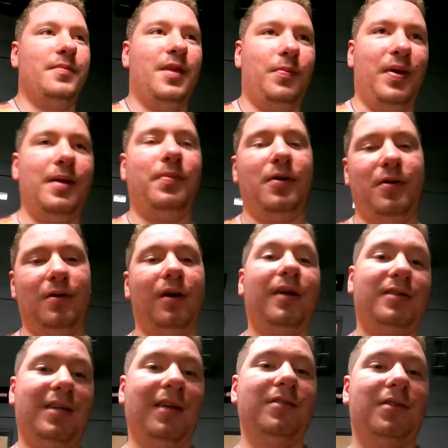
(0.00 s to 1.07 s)
The people who
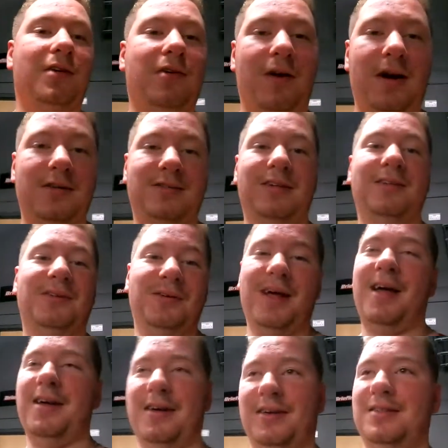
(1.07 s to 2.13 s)
like tend to crash and all
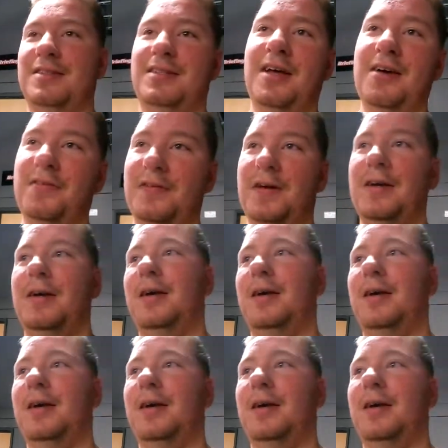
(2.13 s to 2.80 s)
that kind of stuff,